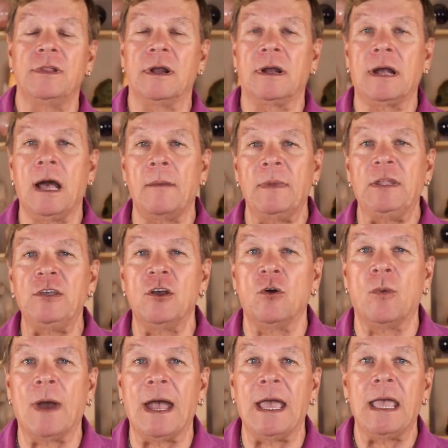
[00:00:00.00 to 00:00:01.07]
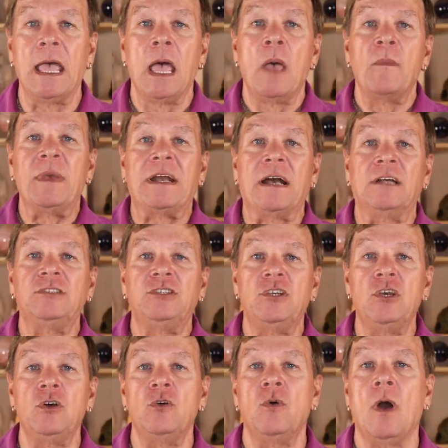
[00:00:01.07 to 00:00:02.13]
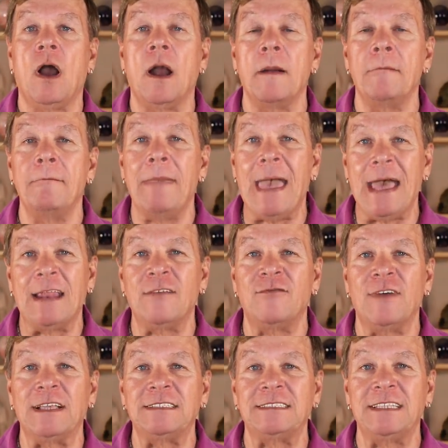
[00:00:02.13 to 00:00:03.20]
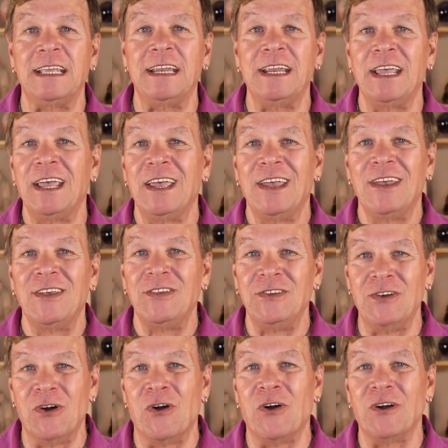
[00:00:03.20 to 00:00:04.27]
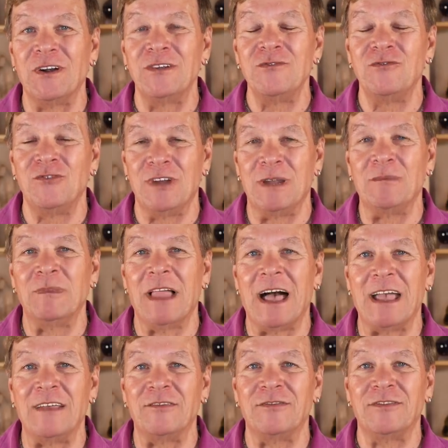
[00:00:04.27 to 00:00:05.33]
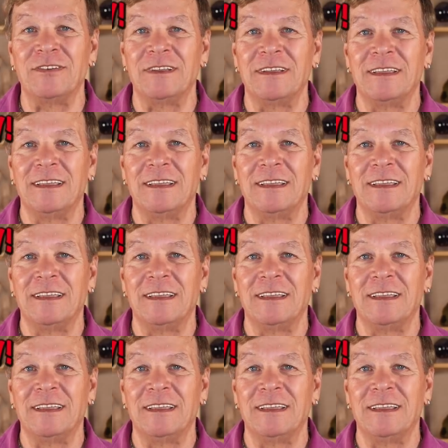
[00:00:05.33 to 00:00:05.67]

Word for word: They're coming your way because you are manifesting your dream life.